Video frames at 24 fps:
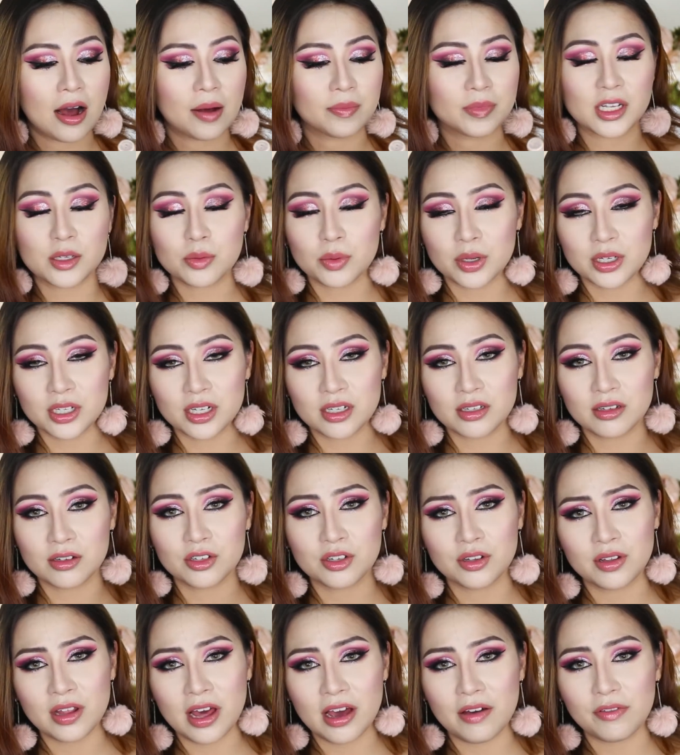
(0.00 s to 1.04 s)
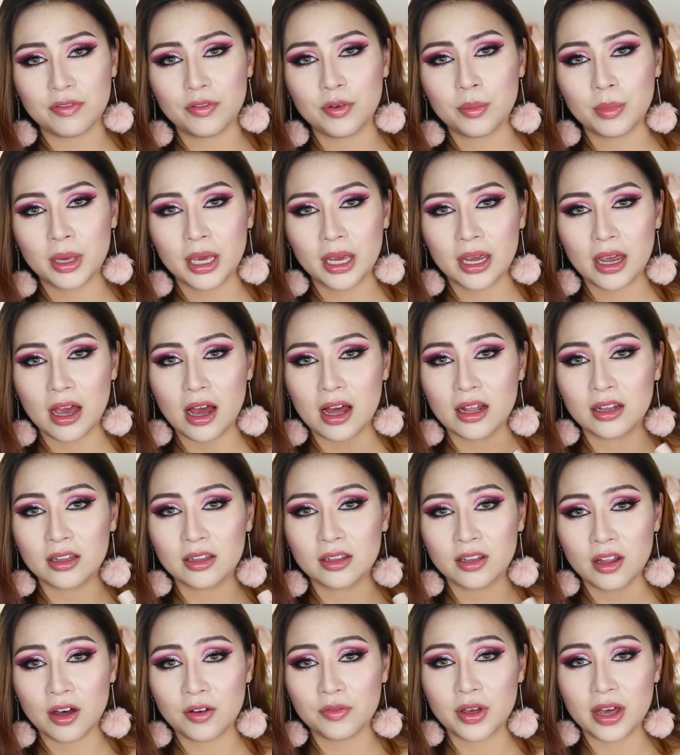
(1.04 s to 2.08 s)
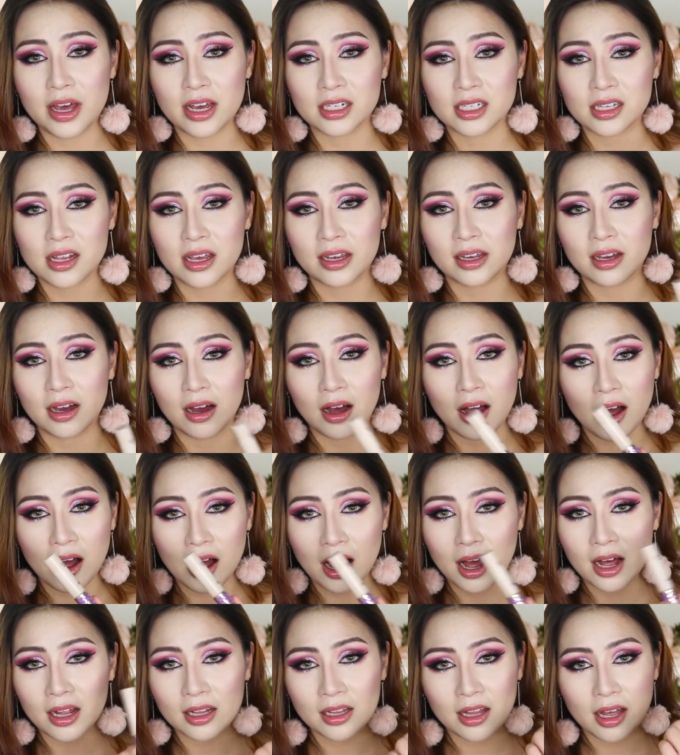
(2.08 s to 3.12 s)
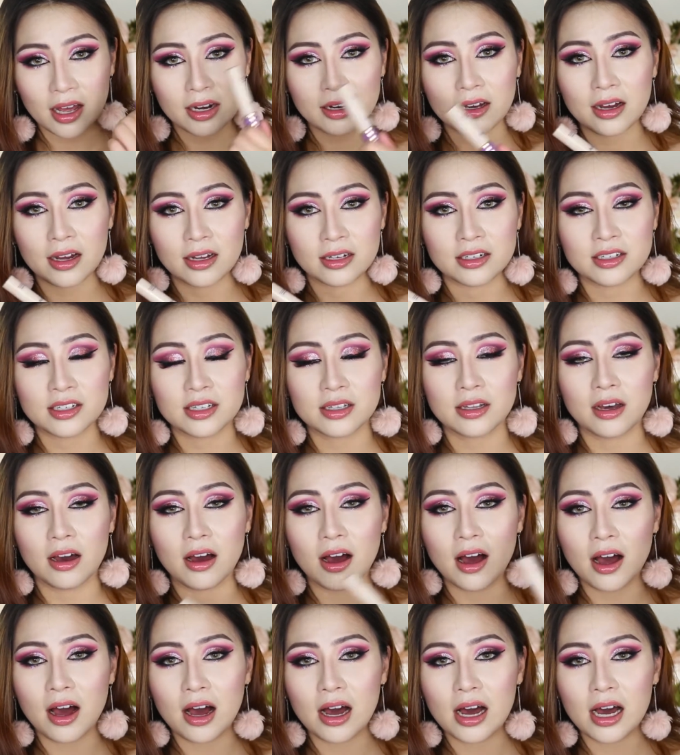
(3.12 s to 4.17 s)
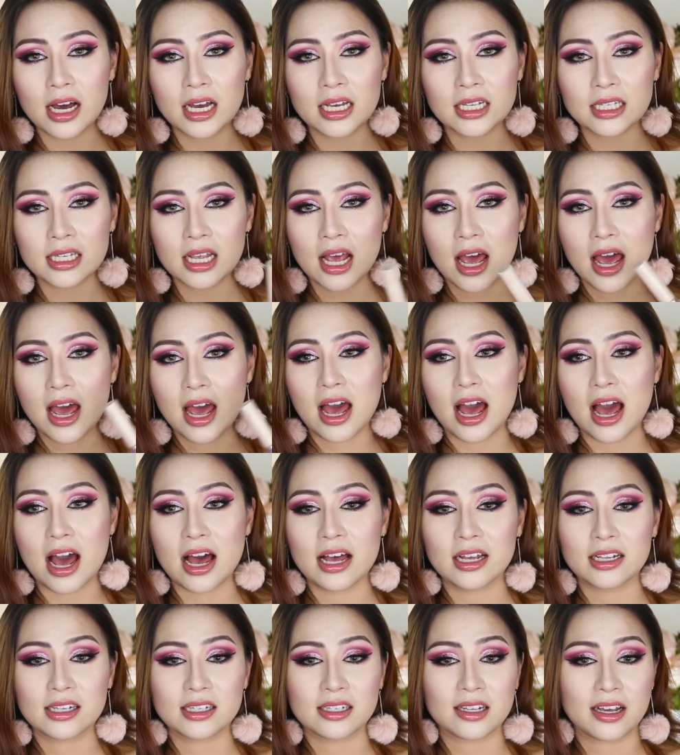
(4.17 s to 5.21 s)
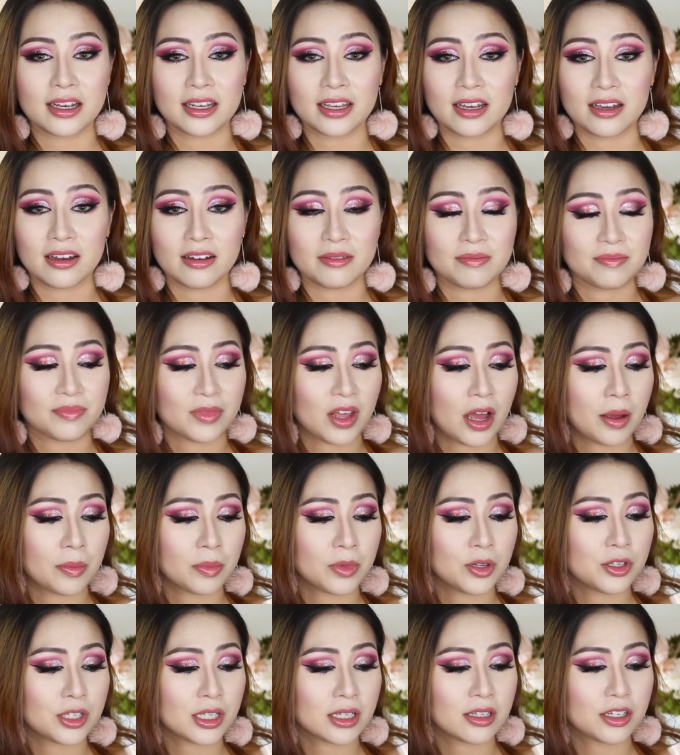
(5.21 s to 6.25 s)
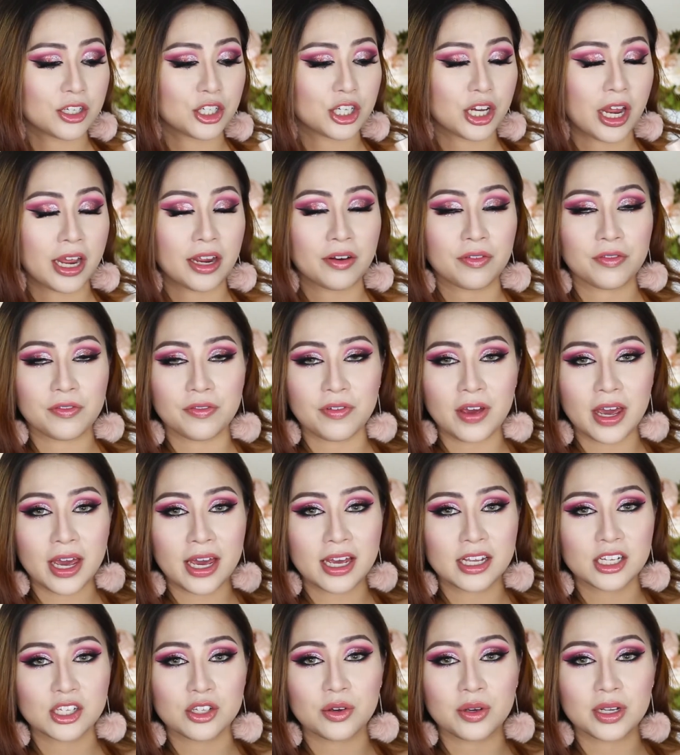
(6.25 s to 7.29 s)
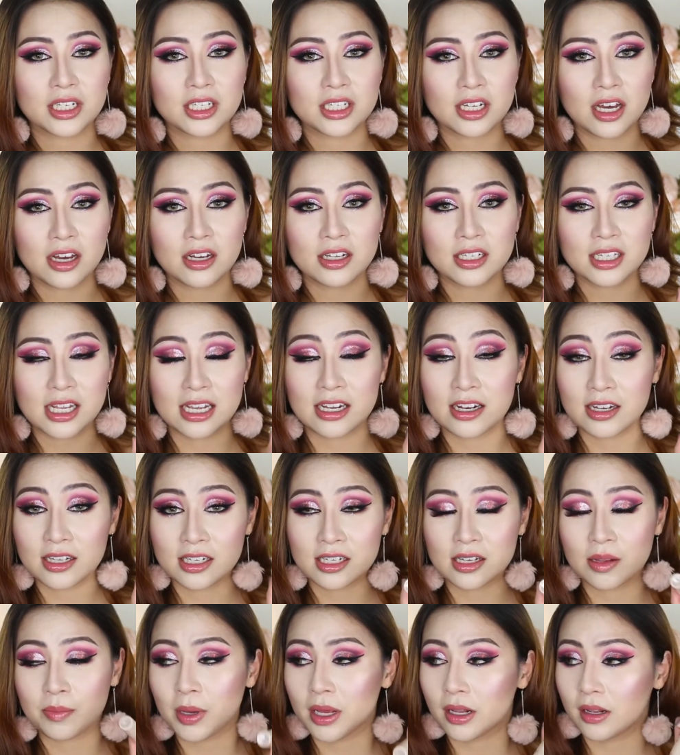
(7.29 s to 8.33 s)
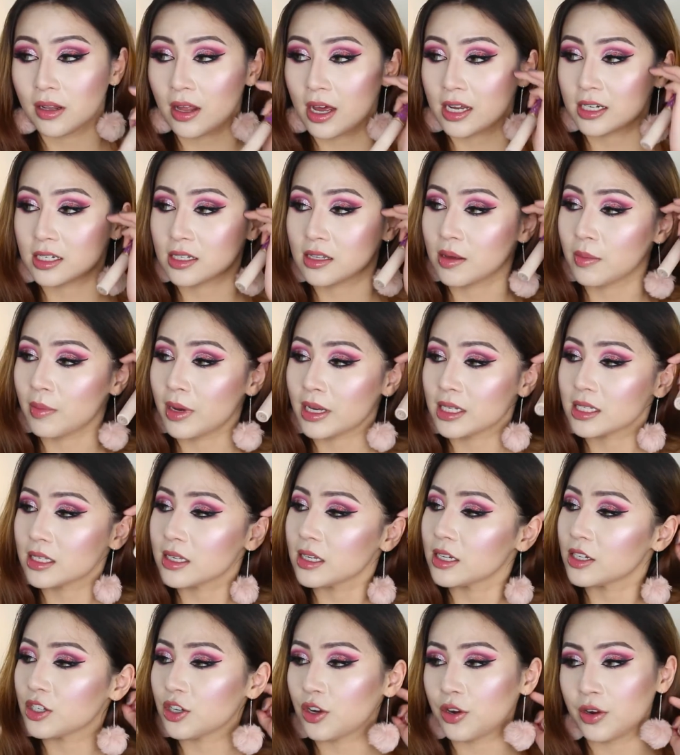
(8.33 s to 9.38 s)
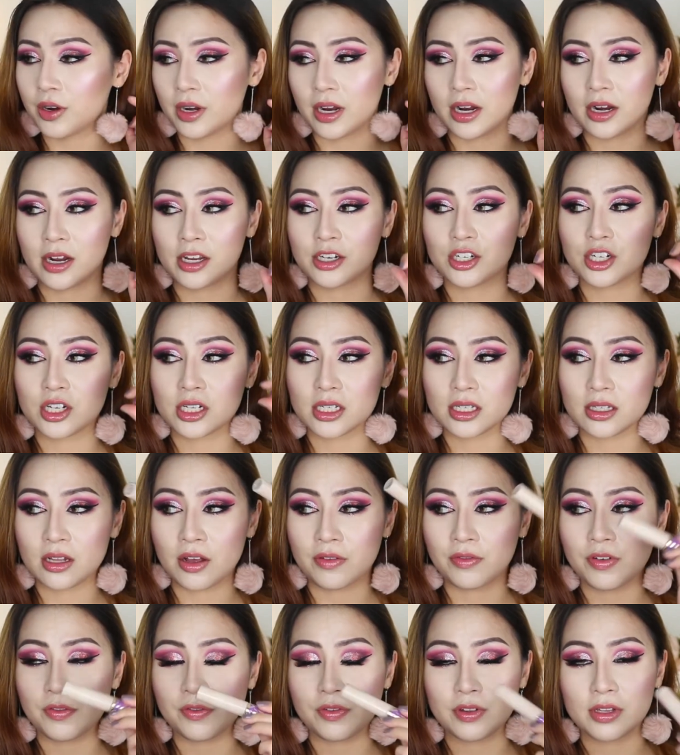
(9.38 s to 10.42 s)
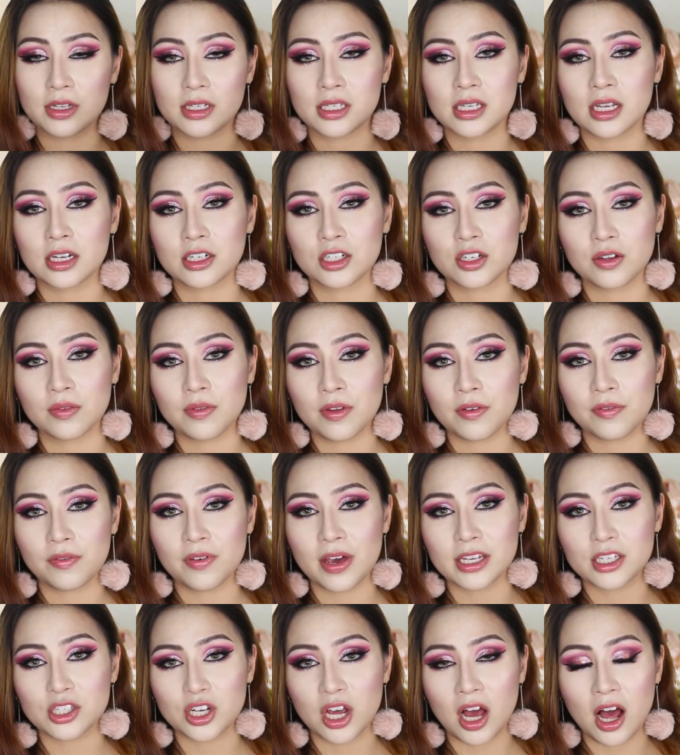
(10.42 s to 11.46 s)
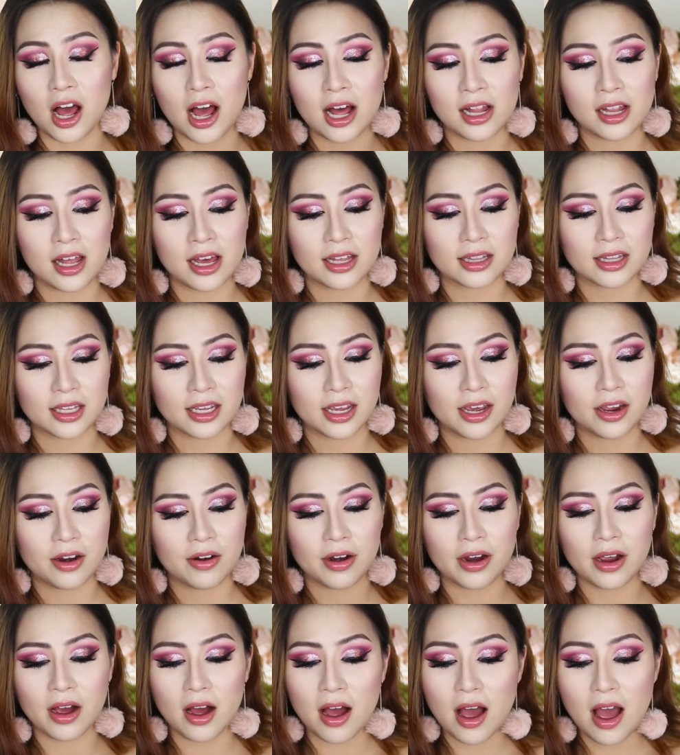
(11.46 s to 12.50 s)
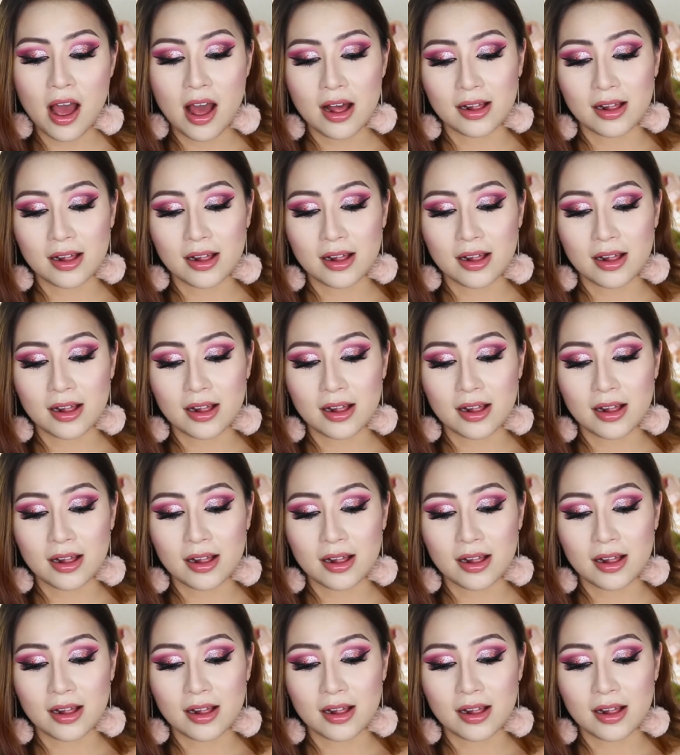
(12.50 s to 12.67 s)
This one doesn't do that for me. I love it as like a highlighter under the eyes, as like I'm using the shade Fair, so it is a bit lighter than my skin tone, and I just love it for the center of the face to highlight the area.